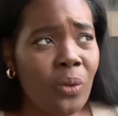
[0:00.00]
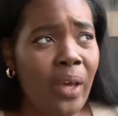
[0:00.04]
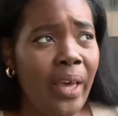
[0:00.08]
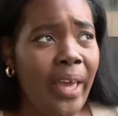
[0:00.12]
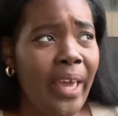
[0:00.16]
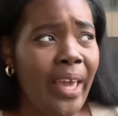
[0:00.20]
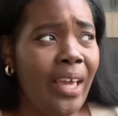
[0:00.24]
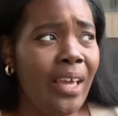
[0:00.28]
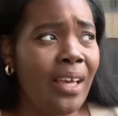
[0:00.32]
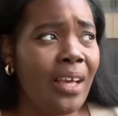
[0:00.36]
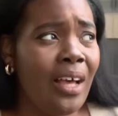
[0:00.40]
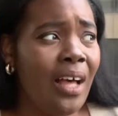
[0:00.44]

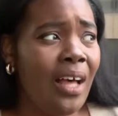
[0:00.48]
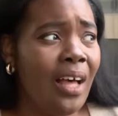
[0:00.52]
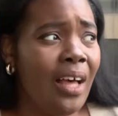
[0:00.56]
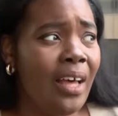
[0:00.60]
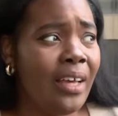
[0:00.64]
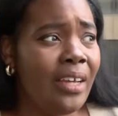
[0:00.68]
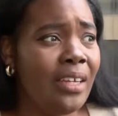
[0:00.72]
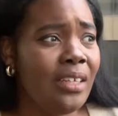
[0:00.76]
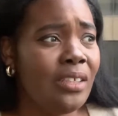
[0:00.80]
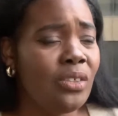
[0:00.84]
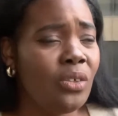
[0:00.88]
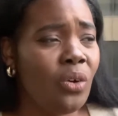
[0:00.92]
a
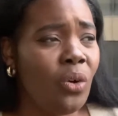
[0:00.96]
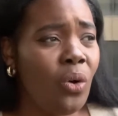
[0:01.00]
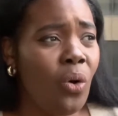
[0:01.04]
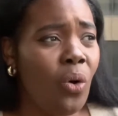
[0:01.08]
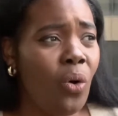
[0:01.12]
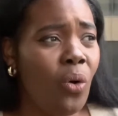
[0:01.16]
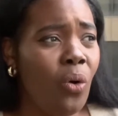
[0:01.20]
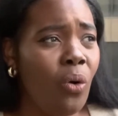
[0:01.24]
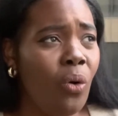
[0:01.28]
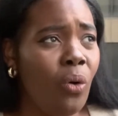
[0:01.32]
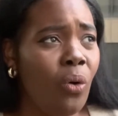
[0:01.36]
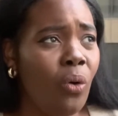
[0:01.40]
kind
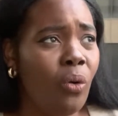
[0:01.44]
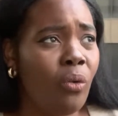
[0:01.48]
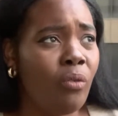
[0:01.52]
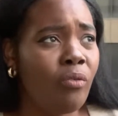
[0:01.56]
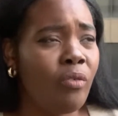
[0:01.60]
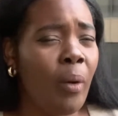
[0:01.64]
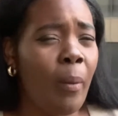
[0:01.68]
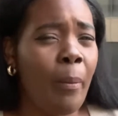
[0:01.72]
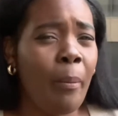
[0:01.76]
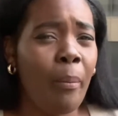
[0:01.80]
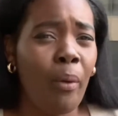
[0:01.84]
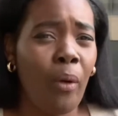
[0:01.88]
of
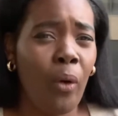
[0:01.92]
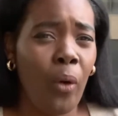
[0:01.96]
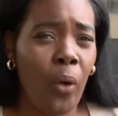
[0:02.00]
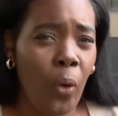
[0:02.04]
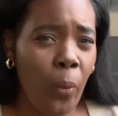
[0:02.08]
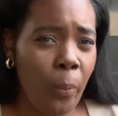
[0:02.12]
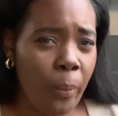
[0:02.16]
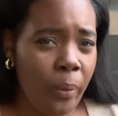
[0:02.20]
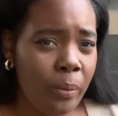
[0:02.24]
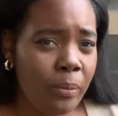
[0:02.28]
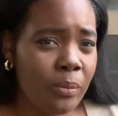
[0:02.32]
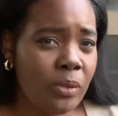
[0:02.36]

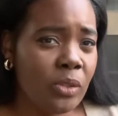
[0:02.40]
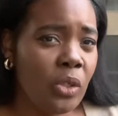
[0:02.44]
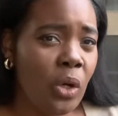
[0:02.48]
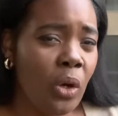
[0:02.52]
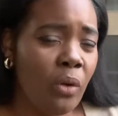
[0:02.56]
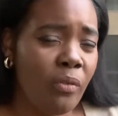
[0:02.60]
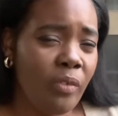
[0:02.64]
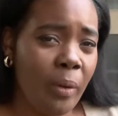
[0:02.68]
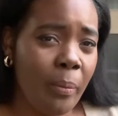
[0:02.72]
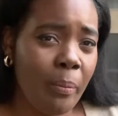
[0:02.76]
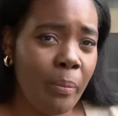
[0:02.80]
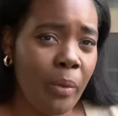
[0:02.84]
problem
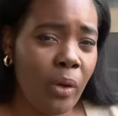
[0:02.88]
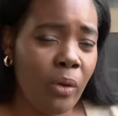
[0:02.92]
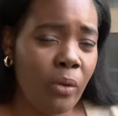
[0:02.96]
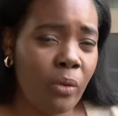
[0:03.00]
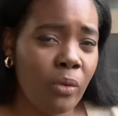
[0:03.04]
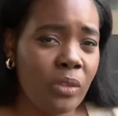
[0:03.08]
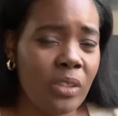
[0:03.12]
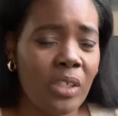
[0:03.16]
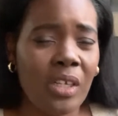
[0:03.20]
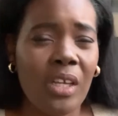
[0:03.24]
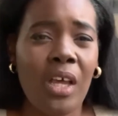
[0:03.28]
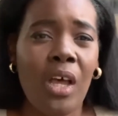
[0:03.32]
solving
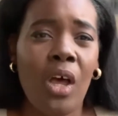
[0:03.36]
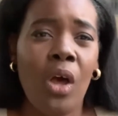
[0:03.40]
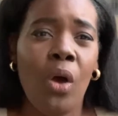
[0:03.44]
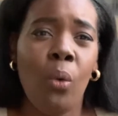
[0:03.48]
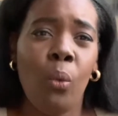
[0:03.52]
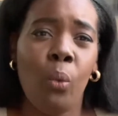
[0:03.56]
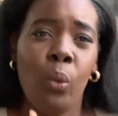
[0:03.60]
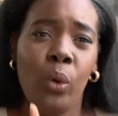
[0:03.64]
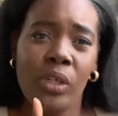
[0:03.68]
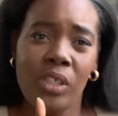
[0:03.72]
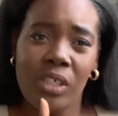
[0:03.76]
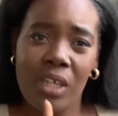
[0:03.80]
mode,
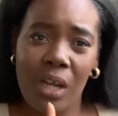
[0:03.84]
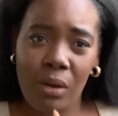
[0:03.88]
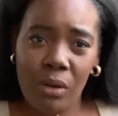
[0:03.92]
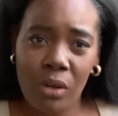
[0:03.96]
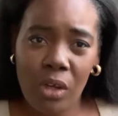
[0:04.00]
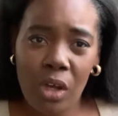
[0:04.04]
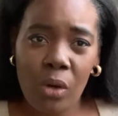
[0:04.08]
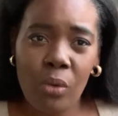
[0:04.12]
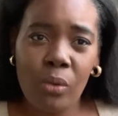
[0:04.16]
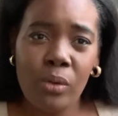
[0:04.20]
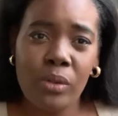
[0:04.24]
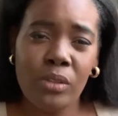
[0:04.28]
which I'll
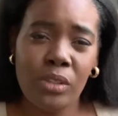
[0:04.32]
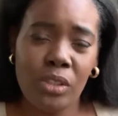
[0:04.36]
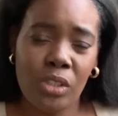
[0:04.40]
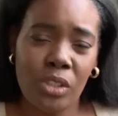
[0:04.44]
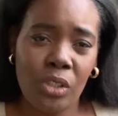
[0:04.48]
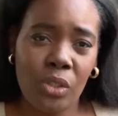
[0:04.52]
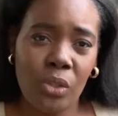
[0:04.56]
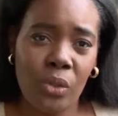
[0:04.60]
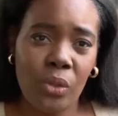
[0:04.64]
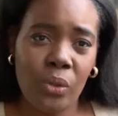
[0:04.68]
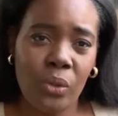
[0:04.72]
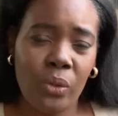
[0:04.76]
go on
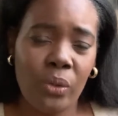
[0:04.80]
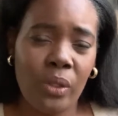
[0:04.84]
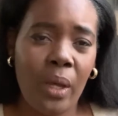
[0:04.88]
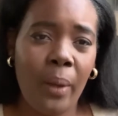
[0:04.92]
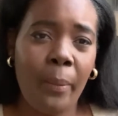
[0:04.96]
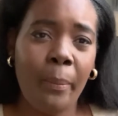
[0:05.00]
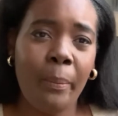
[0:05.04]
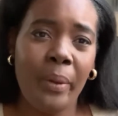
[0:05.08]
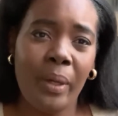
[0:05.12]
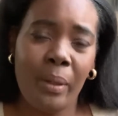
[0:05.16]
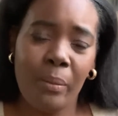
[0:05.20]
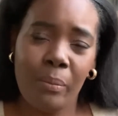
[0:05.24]
to a
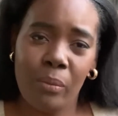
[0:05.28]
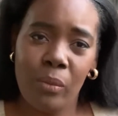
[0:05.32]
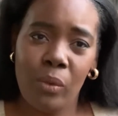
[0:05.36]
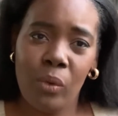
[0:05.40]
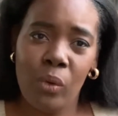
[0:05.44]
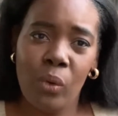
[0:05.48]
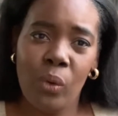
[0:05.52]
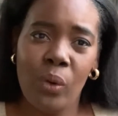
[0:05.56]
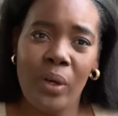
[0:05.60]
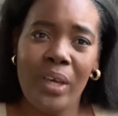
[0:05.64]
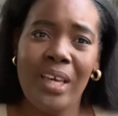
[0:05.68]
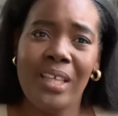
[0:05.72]
bit
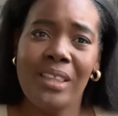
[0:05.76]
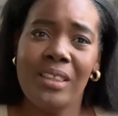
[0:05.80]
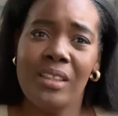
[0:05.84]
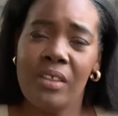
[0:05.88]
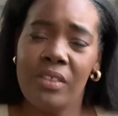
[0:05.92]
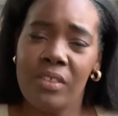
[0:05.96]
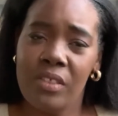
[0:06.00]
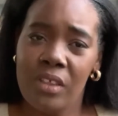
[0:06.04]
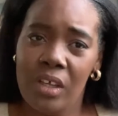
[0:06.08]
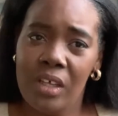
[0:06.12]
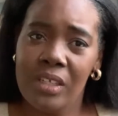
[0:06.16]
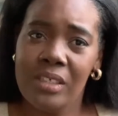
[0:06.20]
more in the
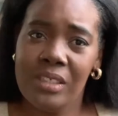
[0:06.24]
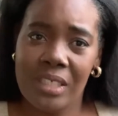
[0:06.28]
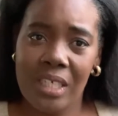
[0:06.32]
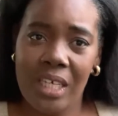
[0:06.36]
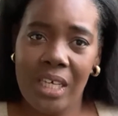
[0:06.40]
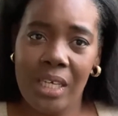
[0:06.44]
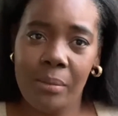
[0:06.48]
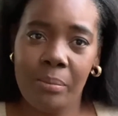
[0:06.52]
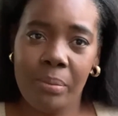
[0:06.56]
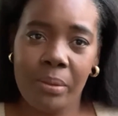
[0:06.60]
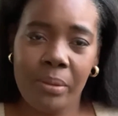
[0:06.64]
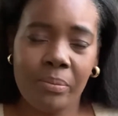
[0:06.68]
third
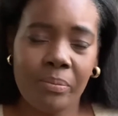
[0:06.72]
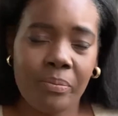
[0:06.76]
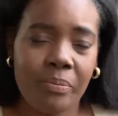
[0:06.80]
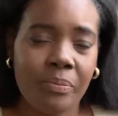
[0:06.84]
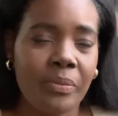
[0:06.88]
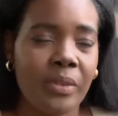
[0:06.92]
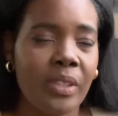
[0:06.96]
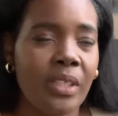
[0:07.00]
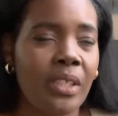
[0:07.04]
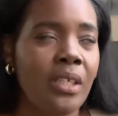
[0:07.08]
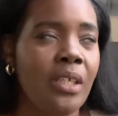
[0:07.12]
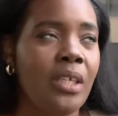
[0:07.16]
tip.
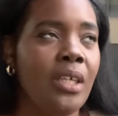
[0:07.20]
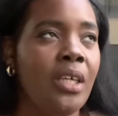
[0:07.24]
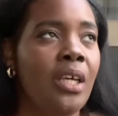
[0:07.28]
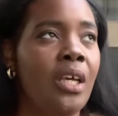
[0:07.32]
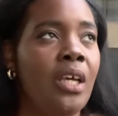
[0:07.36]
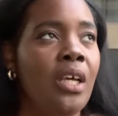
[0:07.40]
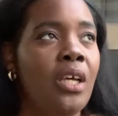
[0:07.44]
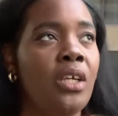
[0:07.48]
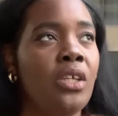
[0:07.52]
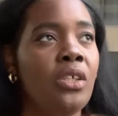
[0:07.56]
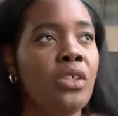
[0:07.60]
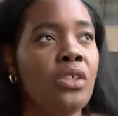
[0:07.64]

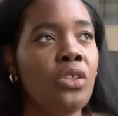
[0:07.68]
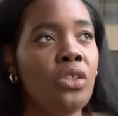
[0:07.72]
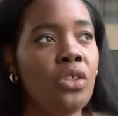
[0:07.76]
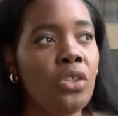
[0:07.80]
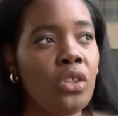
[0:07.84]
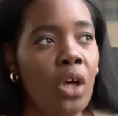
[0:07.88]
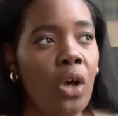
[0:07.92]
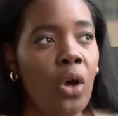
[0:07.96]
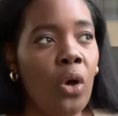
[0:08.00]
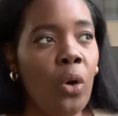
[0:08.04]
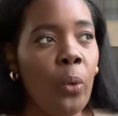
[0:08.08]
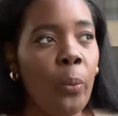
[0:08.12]

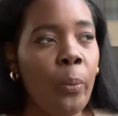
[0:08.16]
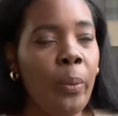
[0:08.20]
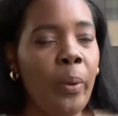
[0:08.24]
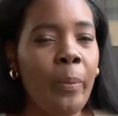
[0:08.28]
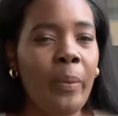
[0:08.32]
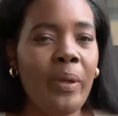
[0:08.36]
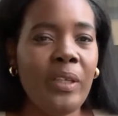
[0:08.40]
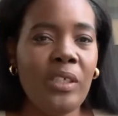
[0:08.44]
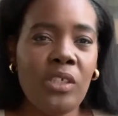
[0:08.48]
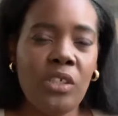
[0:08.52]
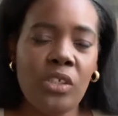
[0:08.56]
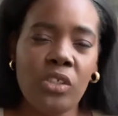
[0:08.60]
So
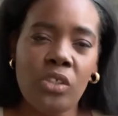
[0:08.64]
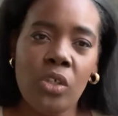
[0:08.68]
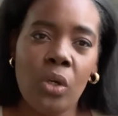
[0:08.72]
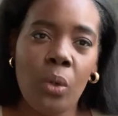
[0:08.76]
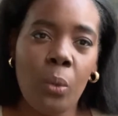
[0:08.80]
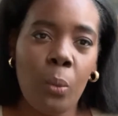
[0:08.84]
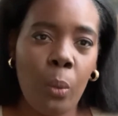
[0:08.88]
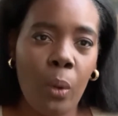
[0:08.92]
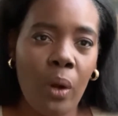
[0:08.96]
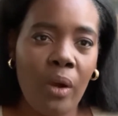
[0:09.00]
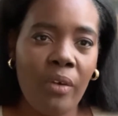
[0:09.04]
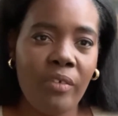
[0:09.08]
permission to
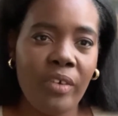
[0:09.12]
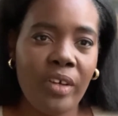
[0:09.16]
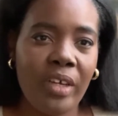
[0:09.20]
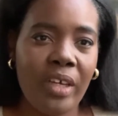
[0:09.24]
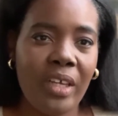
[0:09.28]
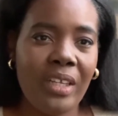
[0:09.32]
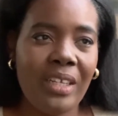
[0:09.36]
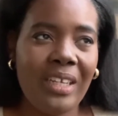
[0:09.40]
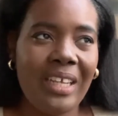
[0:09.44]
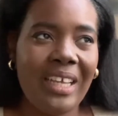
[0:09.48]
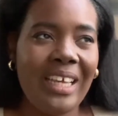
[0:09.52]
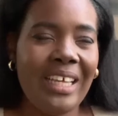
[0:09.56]
stop
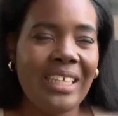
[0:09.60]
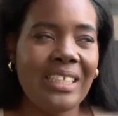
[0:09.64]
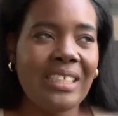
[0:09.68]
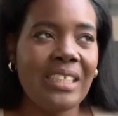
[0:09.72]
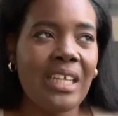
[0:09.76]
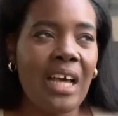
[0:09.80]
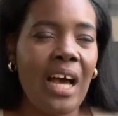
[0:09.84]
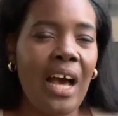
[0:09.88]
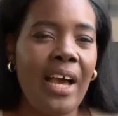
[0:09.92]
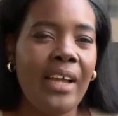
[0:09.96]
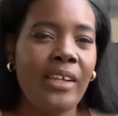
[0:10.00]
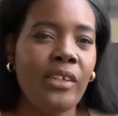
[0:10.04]
worrying is
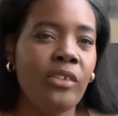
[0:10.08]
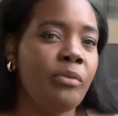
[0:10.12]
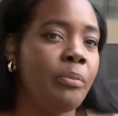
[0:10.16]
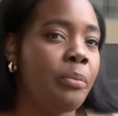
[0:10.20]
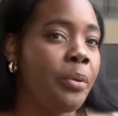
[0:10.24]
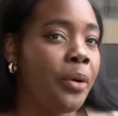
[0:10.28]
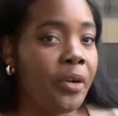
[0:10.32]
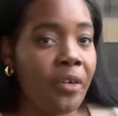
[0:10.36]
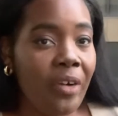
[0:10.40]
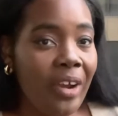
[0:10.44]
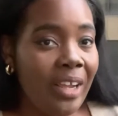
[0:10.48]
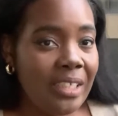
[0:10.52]
kind of
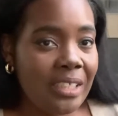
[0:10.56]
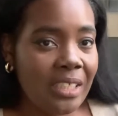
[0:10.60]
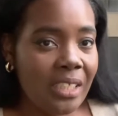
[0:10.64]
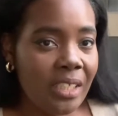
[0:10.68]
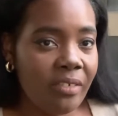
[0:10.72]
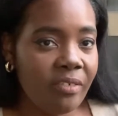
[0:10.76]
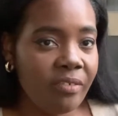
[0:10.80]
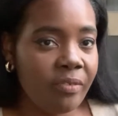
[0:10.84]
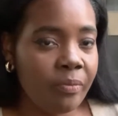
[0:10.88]
progressive.